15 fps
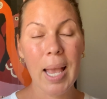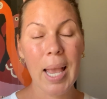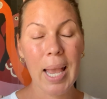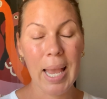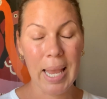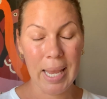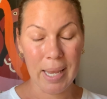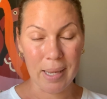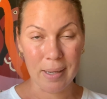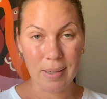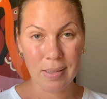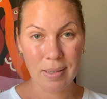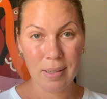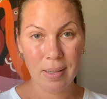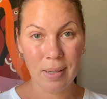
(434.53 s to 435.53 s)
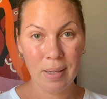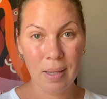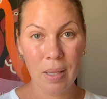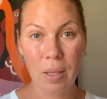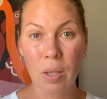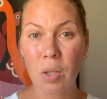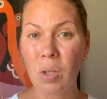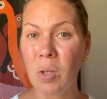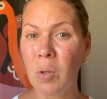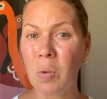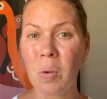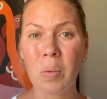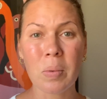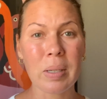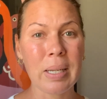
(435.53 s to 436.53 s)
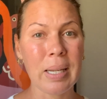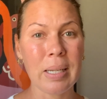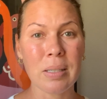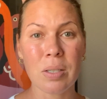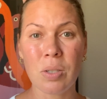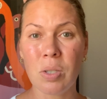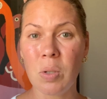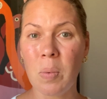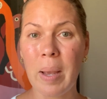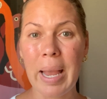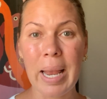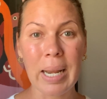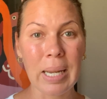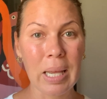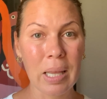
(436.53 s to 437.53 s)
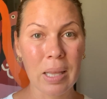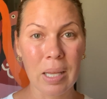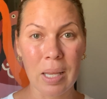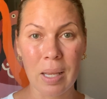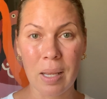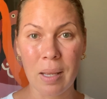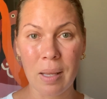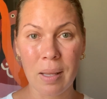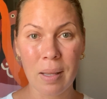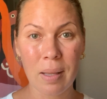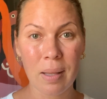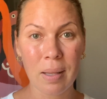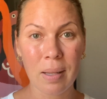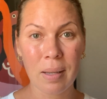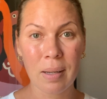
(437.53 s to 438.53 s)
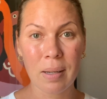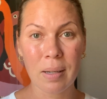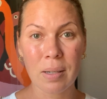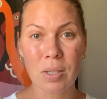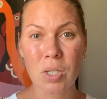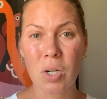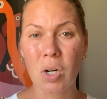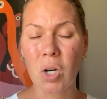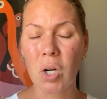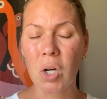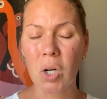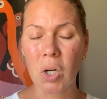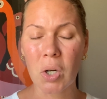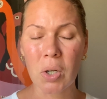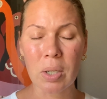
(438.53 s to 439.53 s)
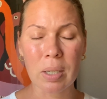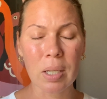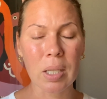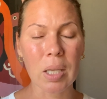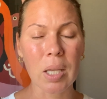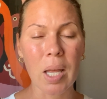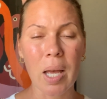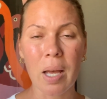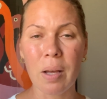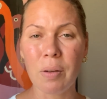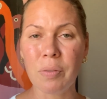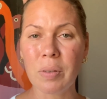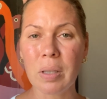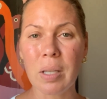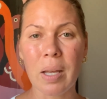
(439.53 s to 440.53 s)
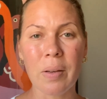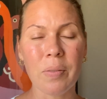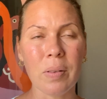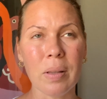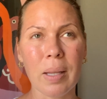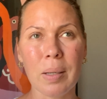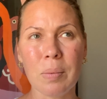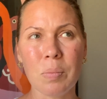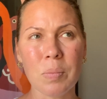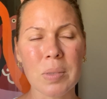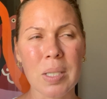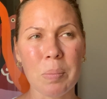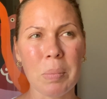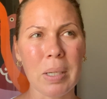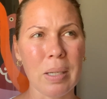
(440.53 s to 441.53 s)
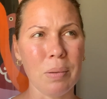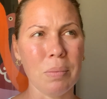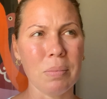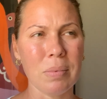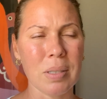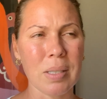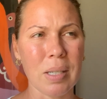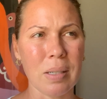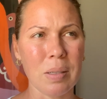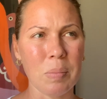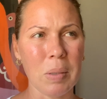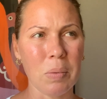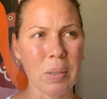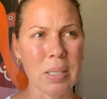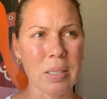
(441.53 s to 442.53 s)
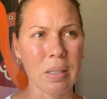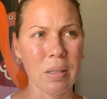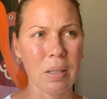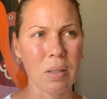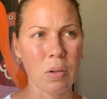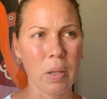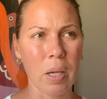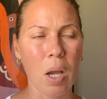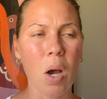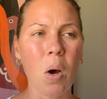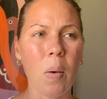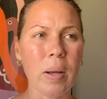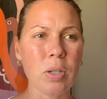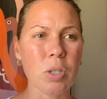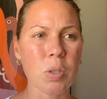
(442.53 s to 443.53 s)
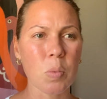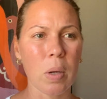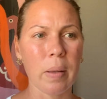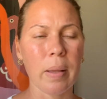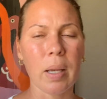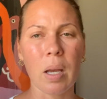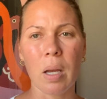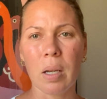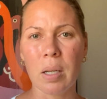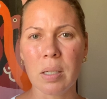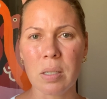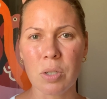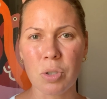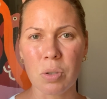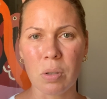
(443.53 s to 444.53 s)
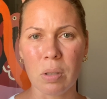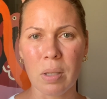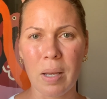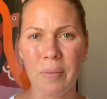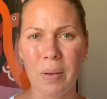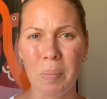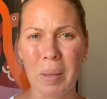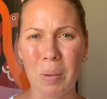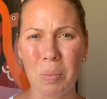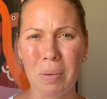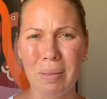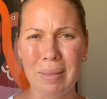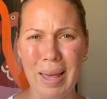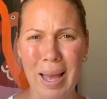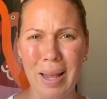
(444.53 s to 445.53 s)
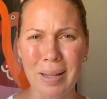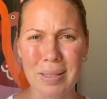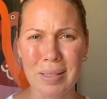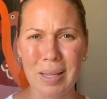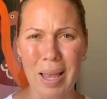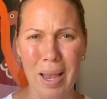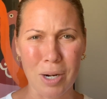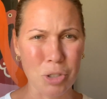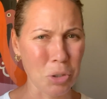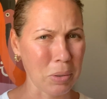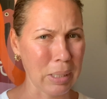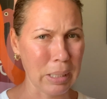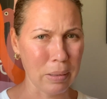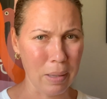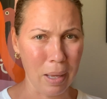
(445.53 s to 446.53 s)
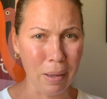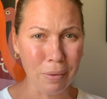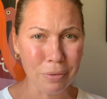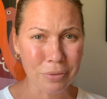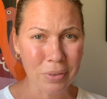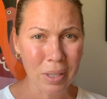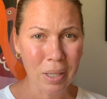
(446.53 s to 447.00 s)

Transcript: And you don't need to do anything to earn love. Love, like somebody said to me recently, they're like, oh, I just want like unconditional love. I'm like, well, that's actually love.